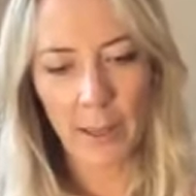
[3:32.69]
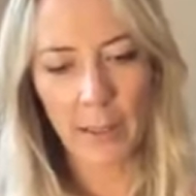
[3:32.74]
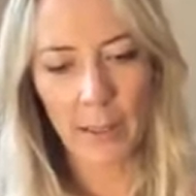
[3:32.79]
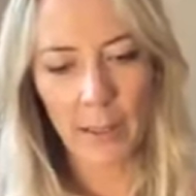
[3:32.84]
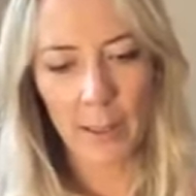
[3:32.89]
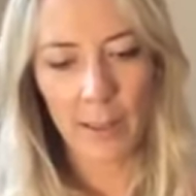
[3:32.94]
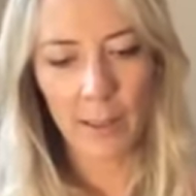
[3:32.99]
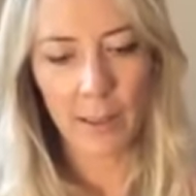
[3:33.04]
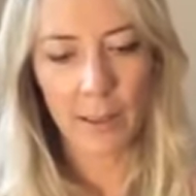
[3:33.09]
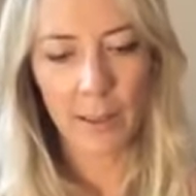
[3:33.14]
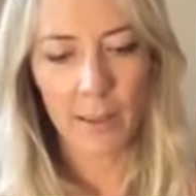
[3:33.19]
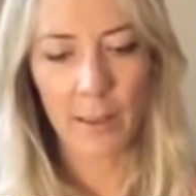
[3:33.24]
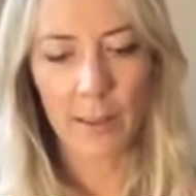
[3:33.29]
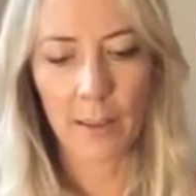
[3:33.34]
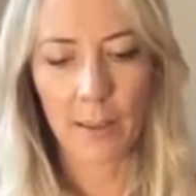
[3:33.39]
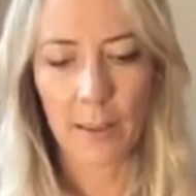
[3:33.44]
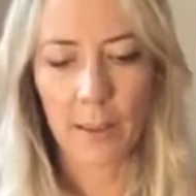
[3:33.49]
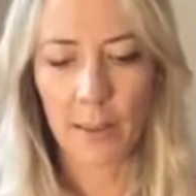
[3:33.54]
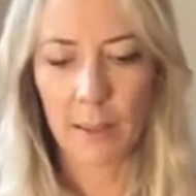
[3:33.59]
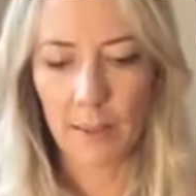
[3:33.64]
I think
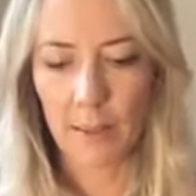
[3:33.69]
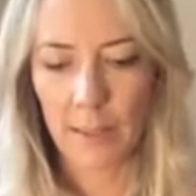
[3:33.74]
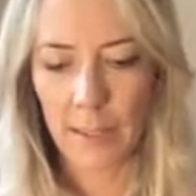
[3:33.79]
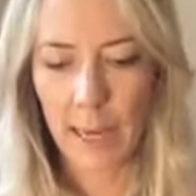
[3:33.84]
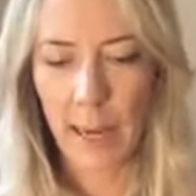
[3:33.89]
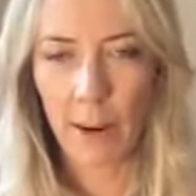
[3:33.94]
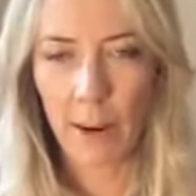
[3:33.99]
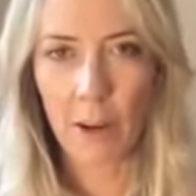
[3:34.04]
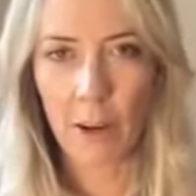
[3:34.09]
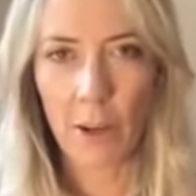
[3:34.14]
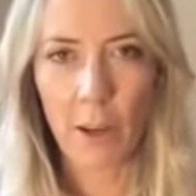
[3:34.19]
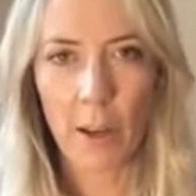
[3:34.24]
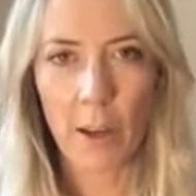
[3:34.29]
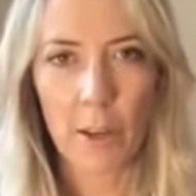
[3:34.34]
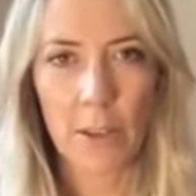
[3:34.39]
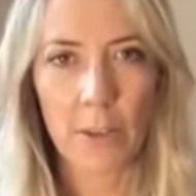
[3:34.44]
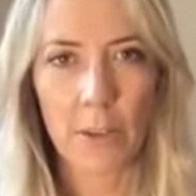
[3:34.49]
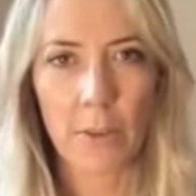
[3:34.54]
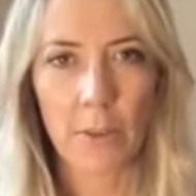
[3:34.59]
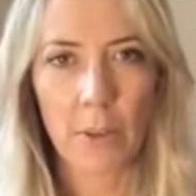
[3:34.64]
tarot
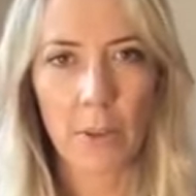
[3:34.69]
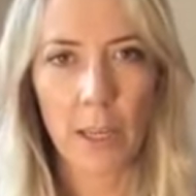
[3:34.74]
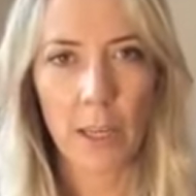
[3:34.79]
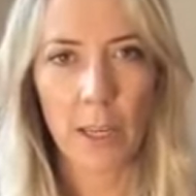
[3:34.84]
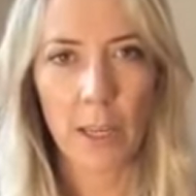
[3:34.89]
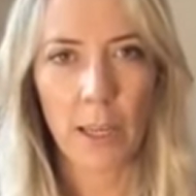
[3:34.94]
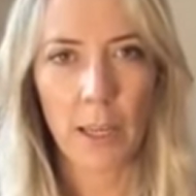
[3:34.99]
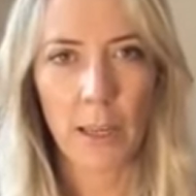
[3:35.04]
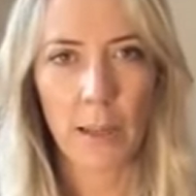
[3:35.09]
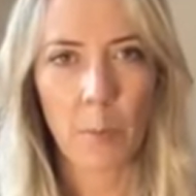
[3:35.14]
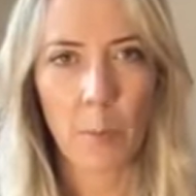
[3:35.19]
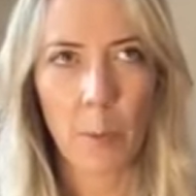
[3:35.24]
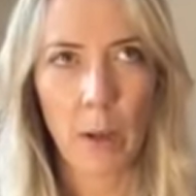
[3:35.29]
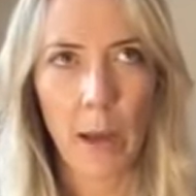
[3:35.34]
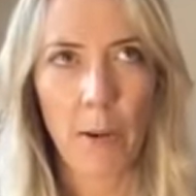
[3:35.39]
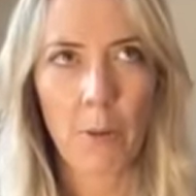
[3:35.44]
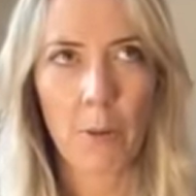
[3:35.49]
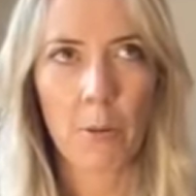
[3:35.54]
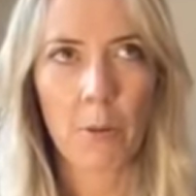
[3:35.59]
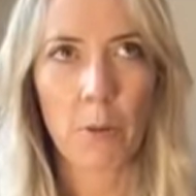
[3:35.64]
cards are a really
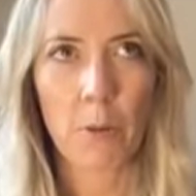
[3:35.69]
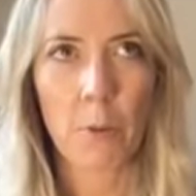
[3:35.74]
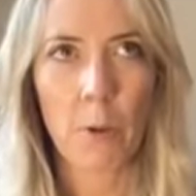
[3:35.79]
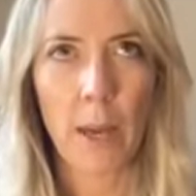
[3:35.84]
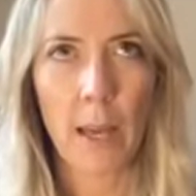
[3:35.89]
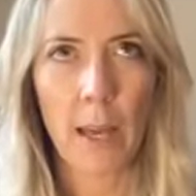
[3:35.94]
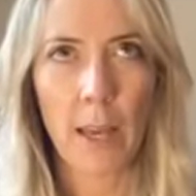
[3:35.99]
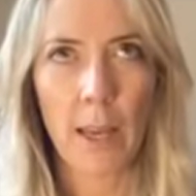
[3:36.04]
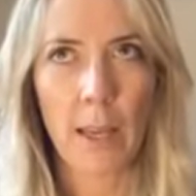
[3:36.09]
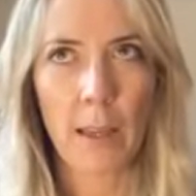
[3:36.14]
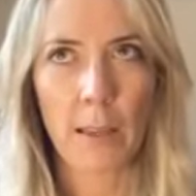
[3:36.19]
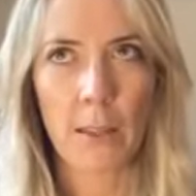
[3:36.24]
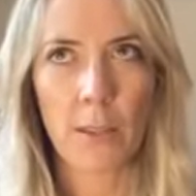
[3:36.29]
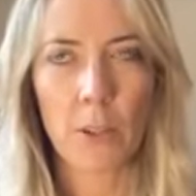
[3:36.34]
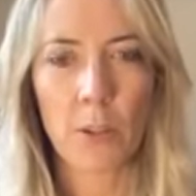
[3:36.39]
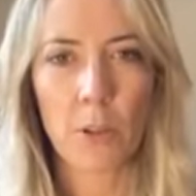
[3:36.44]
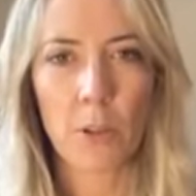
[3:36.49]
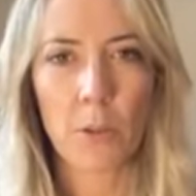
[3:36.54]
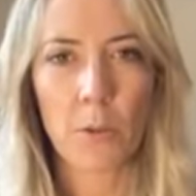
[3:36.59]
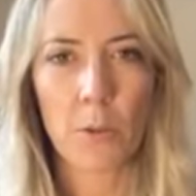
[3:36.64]
powerful way. It's
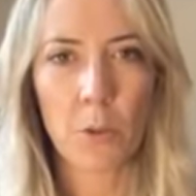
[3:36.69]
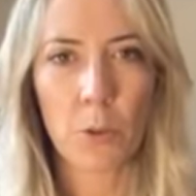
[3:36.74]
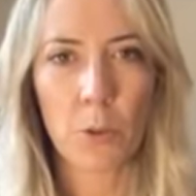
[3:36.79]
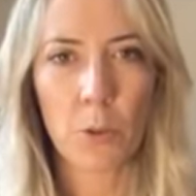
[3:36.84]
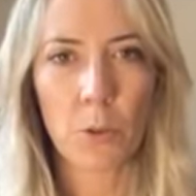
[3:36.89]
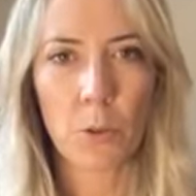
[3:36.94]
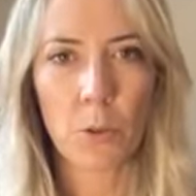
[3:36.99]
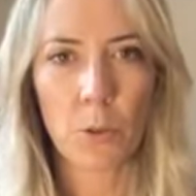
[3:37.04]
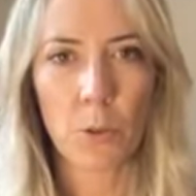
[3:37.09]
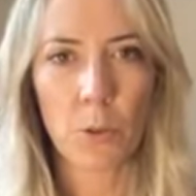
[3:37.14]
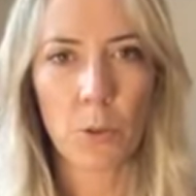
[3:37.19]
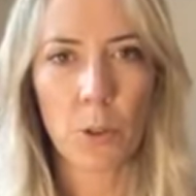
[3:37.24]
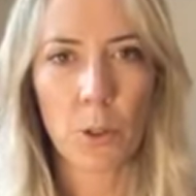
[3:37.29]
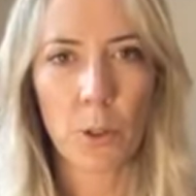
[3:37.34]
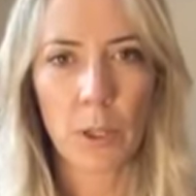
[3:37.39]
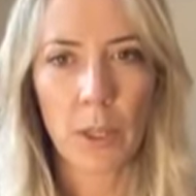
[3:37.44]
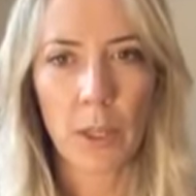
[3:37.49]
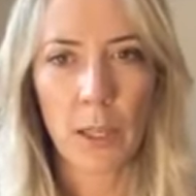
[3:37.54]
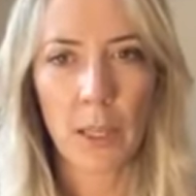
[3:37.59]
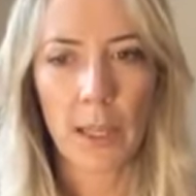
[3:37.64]
a useful tool
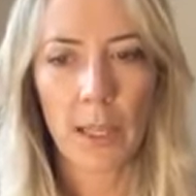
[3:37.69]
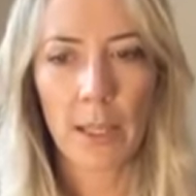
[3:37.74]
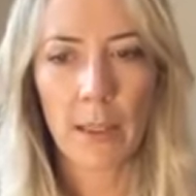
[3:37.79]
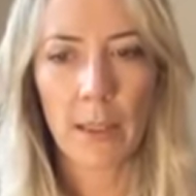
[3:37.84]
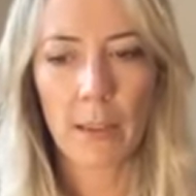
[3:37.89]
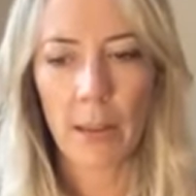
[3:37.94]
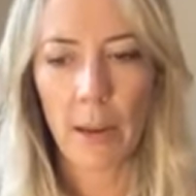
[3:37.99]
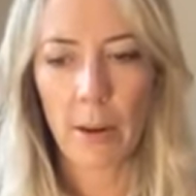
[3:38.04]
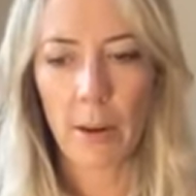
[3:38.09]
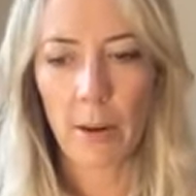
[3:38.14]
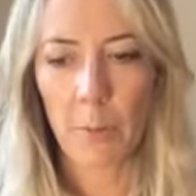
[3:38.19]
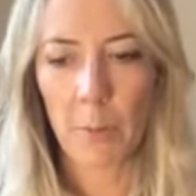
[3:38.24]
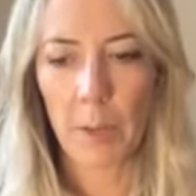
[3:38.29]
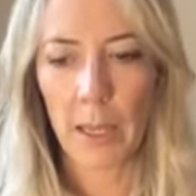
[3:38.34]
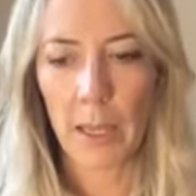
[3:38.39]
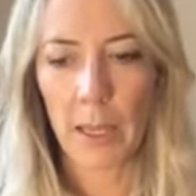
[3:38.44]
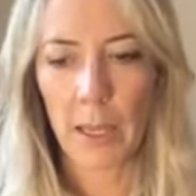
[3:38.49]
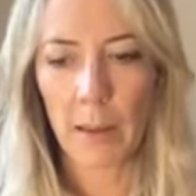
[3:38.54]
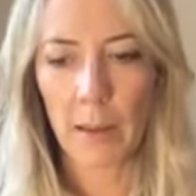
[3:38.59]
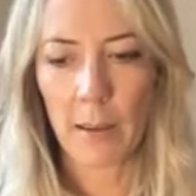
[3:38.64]
in
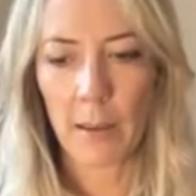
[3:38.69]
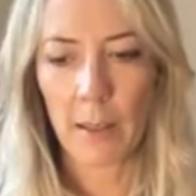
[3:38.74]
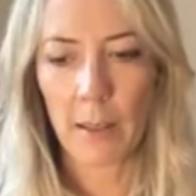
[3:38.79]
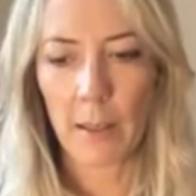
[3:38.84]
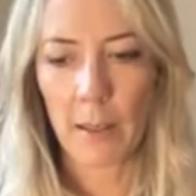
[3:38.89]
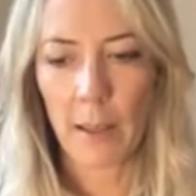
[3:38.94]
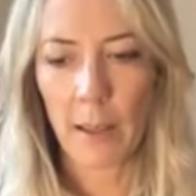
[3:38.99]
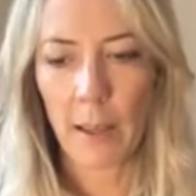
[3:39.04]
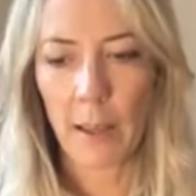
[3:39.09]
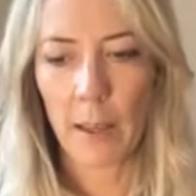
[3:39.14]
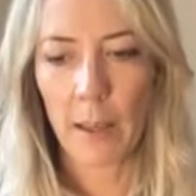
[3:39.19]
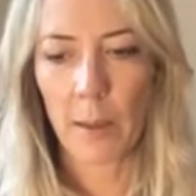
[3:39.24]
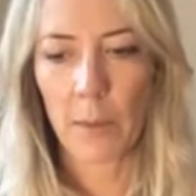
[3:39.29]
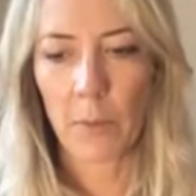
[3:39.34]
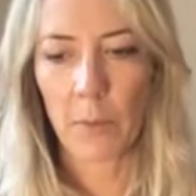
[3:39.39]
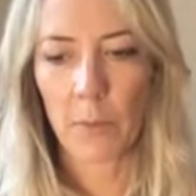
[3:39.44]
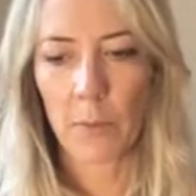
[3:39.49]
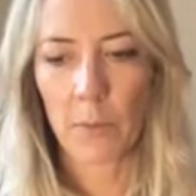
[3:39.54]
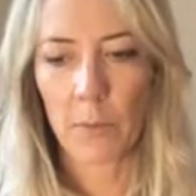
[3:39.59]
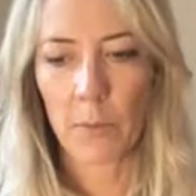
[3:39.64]
therapy
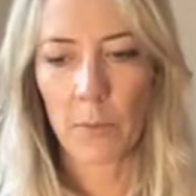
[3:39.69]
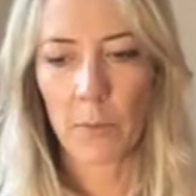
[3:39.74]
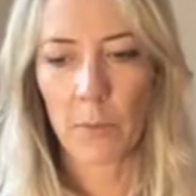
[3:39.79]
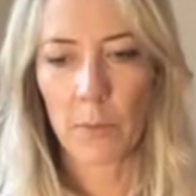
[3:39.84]
to